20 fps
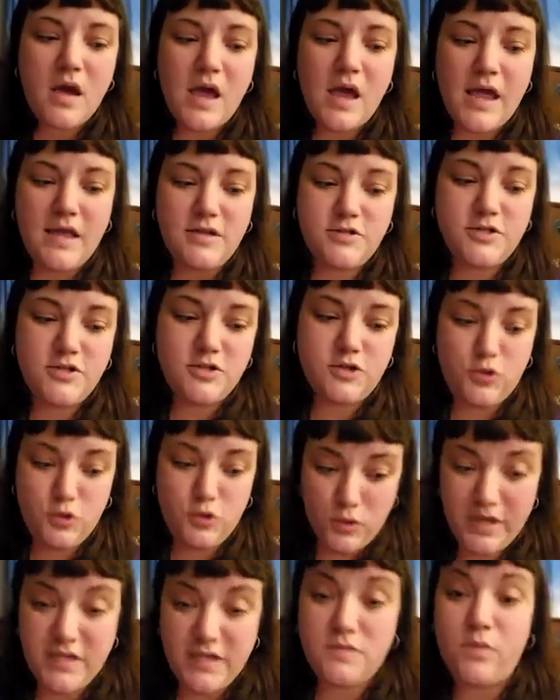and
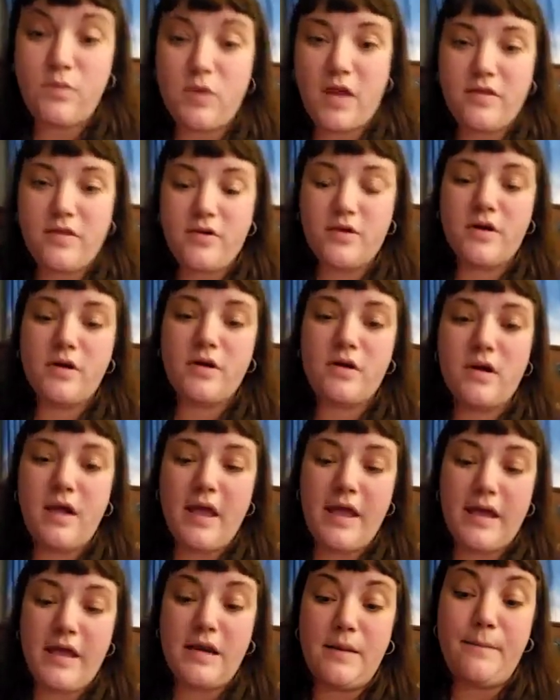to his brother
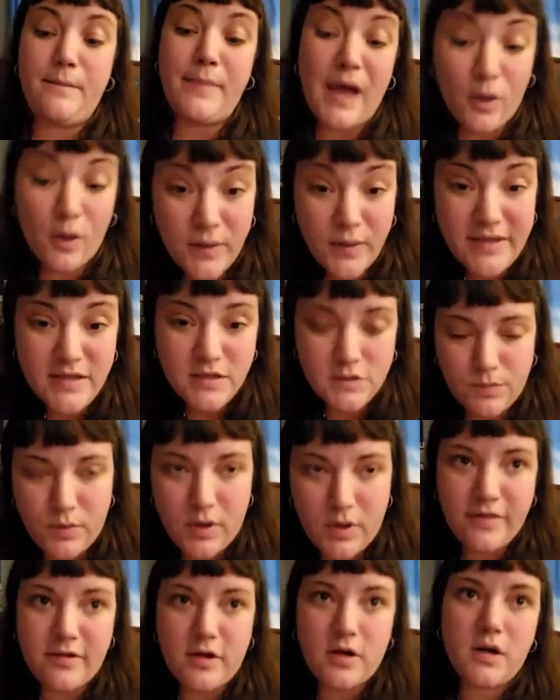and about his
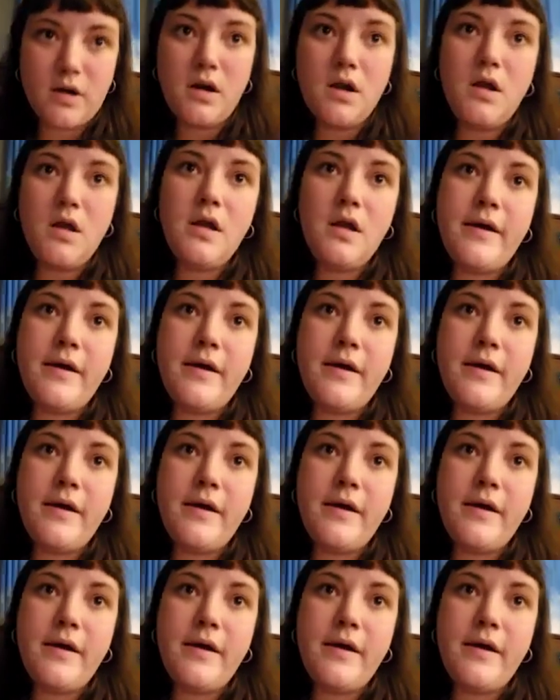brother.